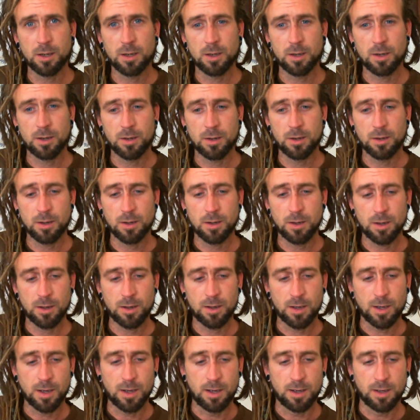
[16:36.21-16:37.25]

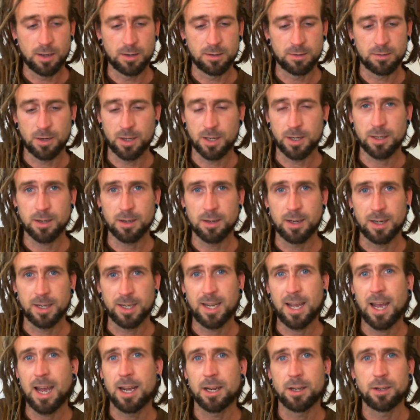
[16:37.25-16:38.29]
a cat human
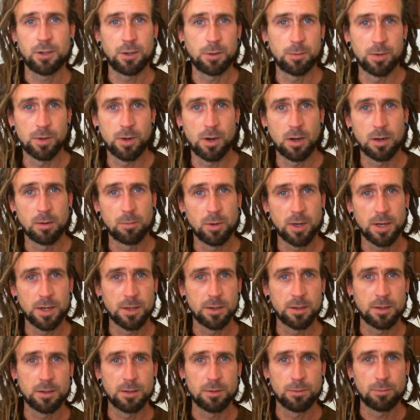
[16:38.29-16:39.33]
hybrid, a
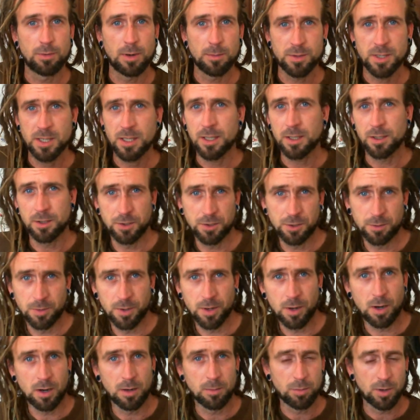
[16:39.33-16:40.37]
reptilian human hybrid, a
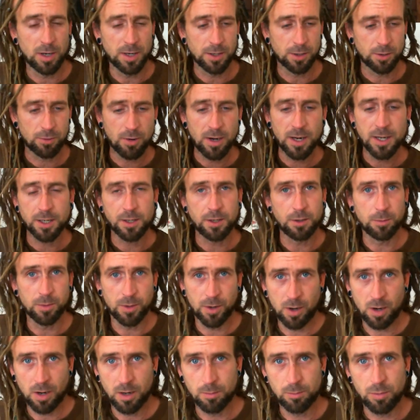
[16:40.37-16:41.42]
grey human hybrid,
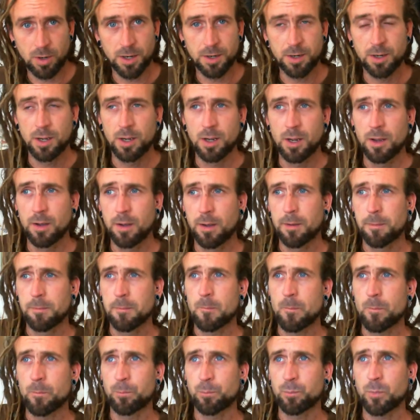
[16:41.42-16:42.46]
and I
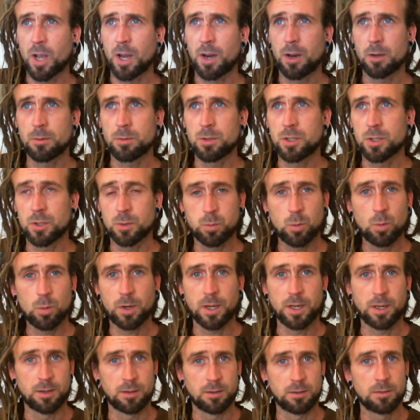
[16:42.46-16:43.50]
was just walking
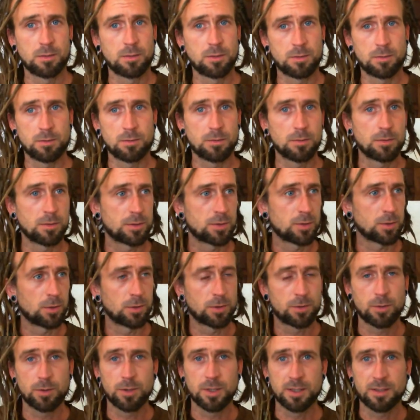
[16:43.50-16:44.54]
sort of through this house
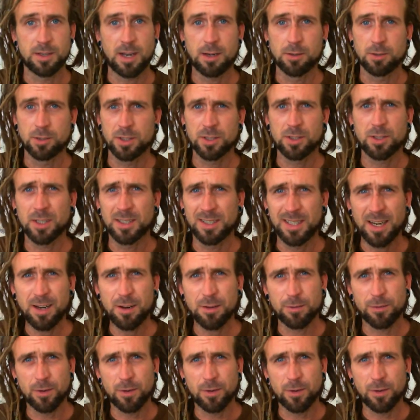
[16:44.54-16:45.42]
just identifying them all,